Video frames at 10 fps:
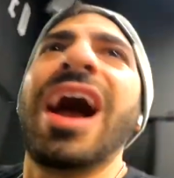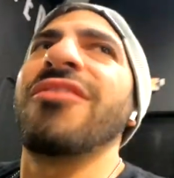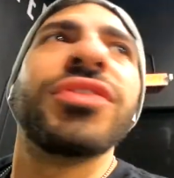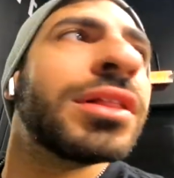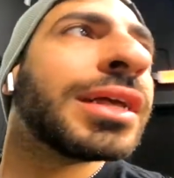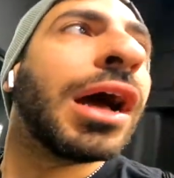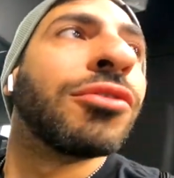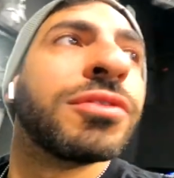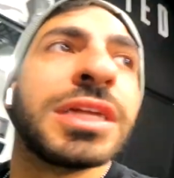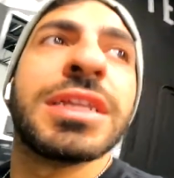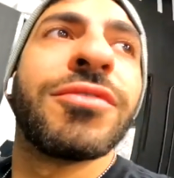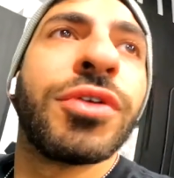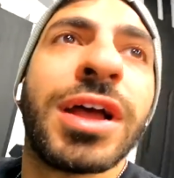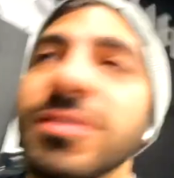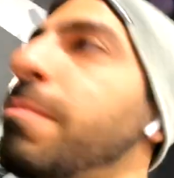I feel like Alphalete
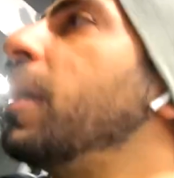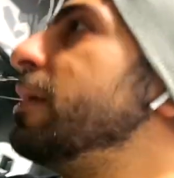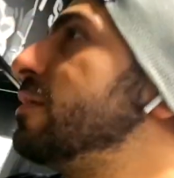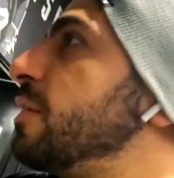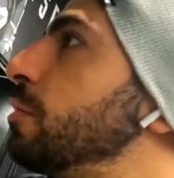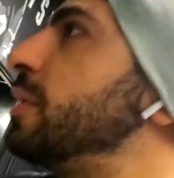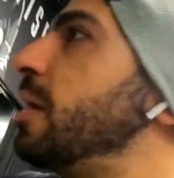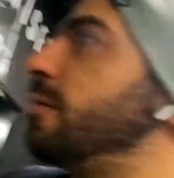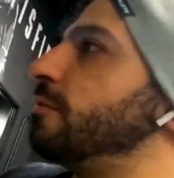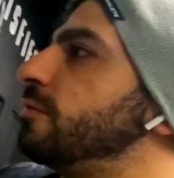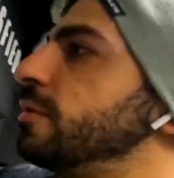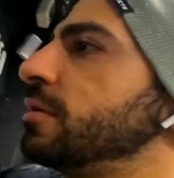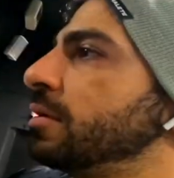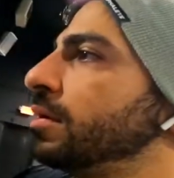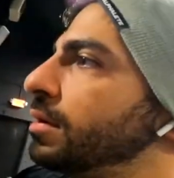never has bikes. They only have
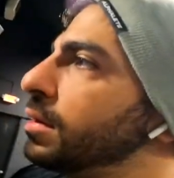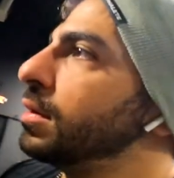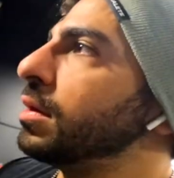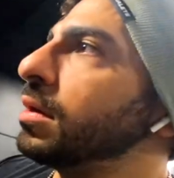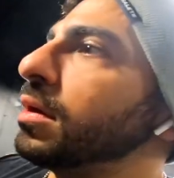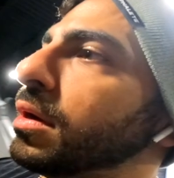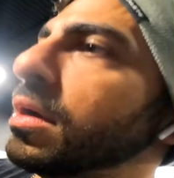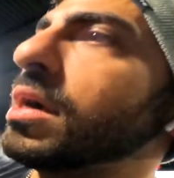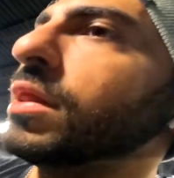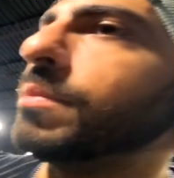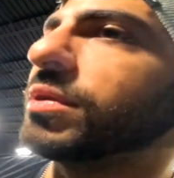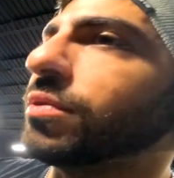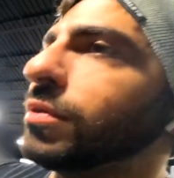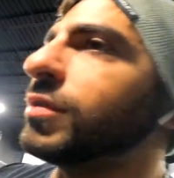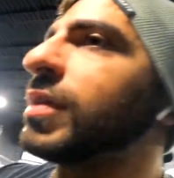
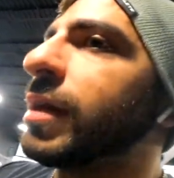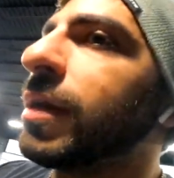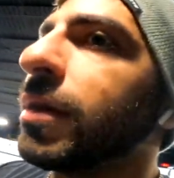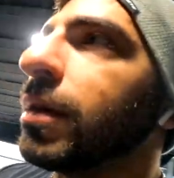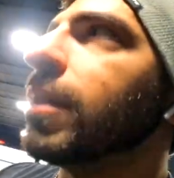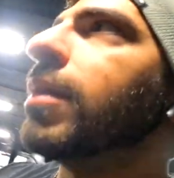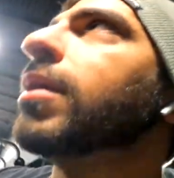ellipticals and